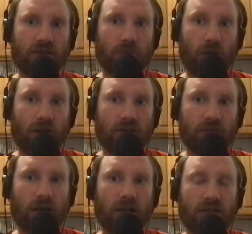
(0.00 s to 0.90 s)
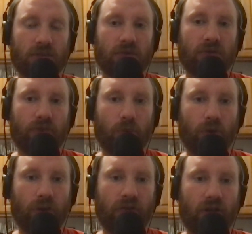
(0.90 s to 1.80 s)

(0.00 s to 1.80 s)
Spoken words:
as well as possible for the